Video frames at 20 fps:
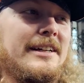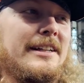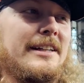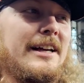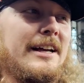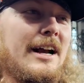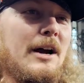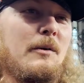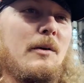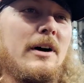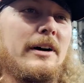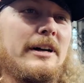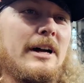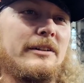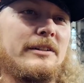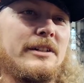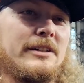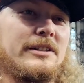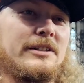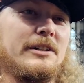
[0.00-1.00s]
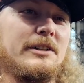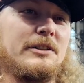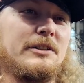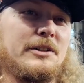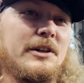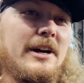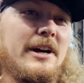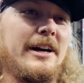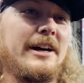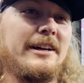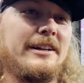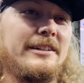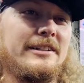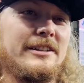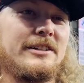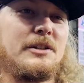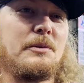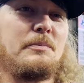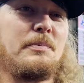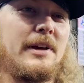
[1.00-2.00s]
like, I walk out to Still Dre,
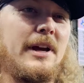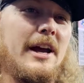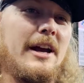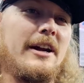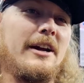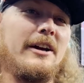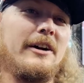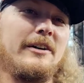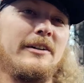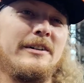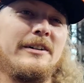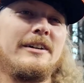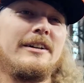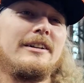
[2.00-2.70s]
just the piano. Okay.